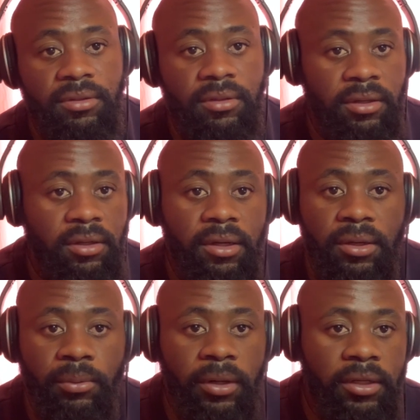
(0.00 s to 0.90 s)
the
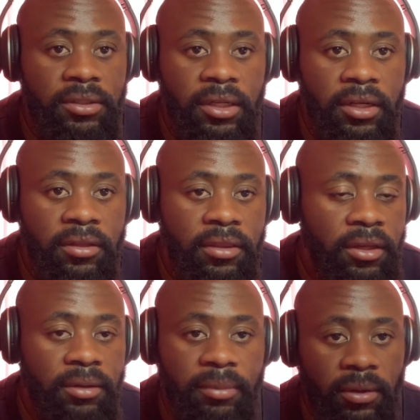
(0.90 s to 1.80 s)
World Health
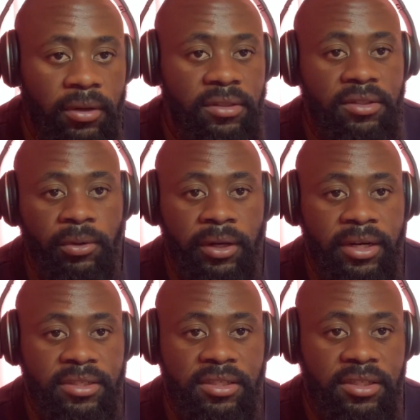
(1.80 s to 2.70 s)
Animal
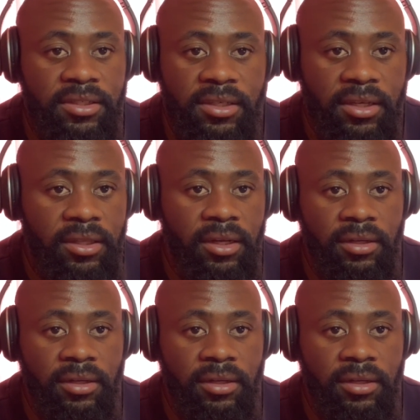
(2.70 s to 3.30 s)
Organization saying that